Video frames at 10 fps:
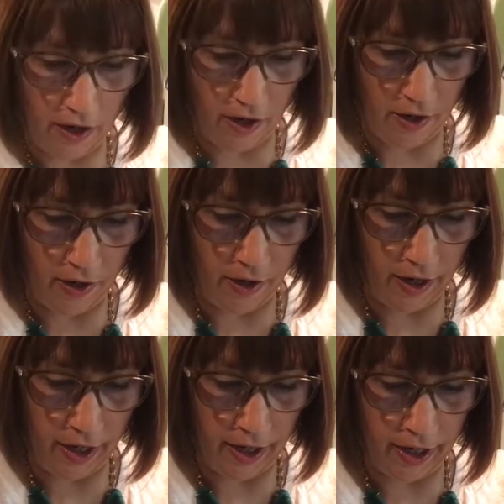
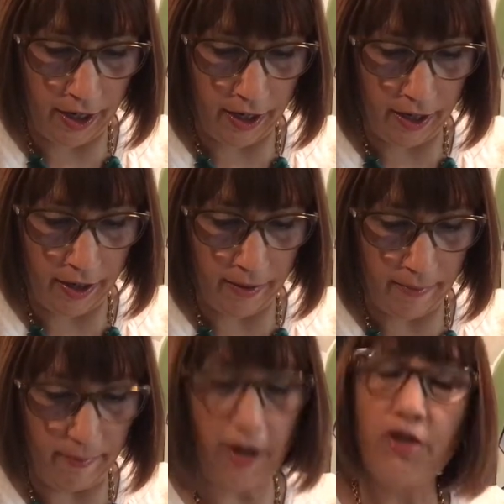On
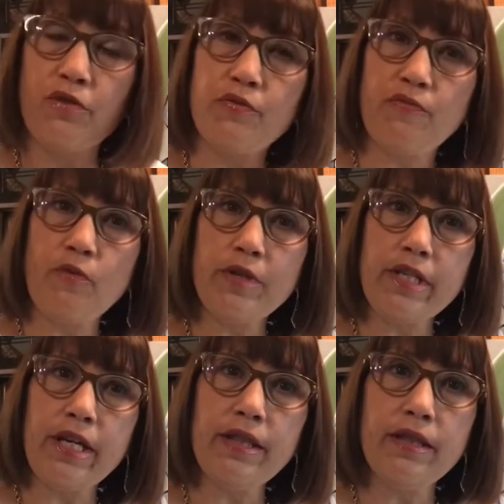March
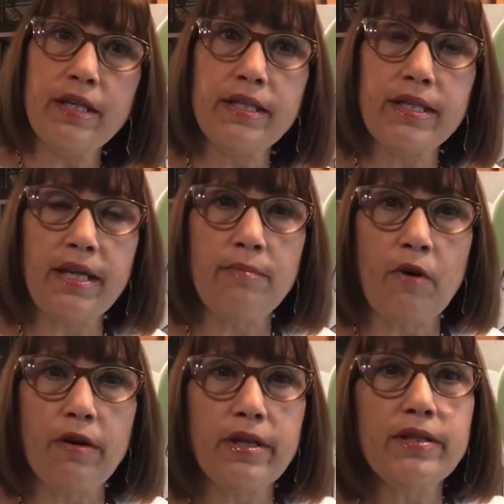14th in San
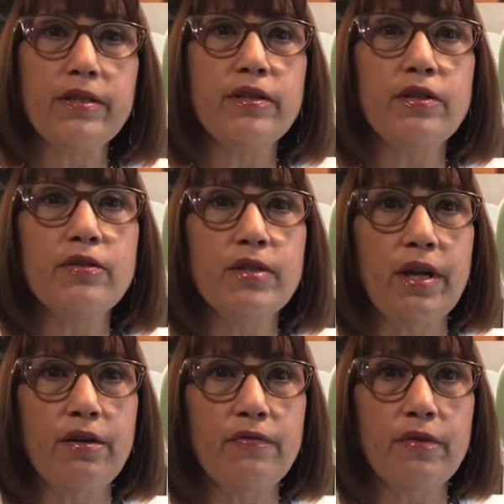Marcos at the new
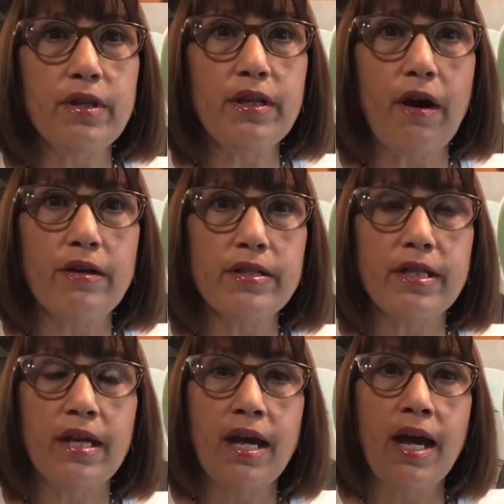Center for the
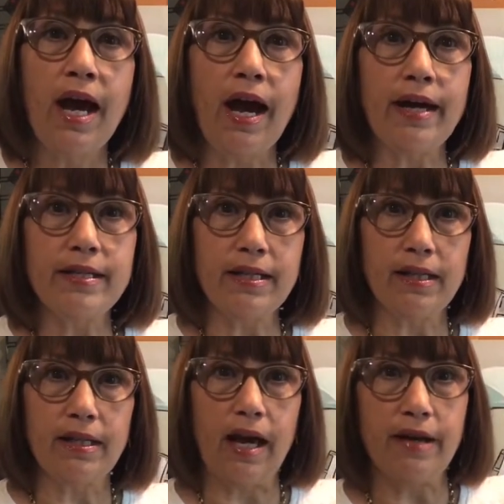Arts, I did a
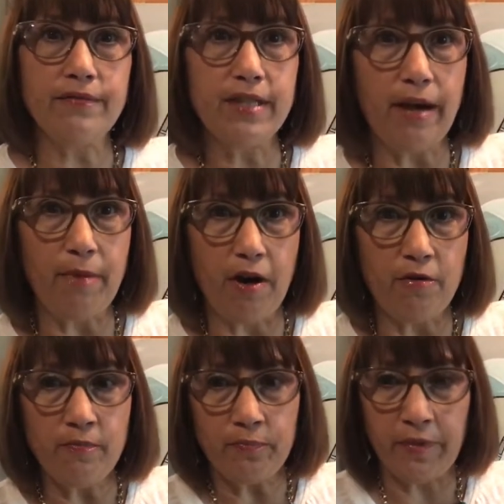live demo.